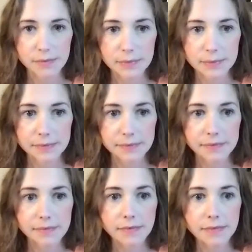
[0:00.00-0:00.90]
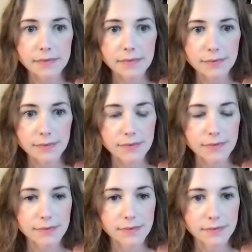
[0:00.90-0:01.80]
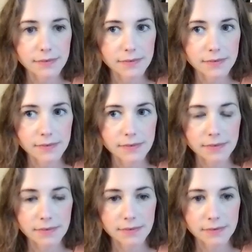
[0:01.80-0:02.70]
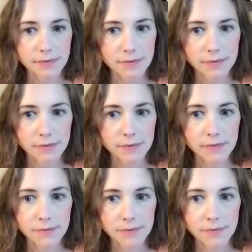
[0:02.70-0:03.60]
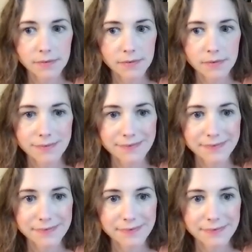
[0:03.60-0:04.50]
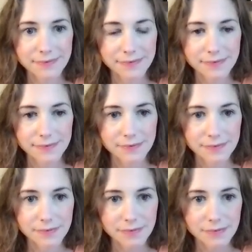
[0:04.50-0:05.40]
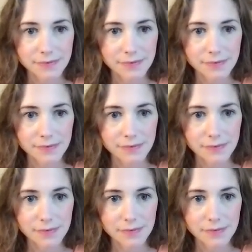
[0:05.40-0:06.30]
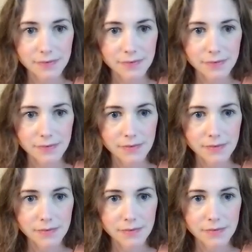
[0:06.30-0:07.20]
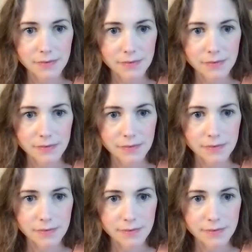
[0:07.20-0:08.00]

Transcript: (not speaking)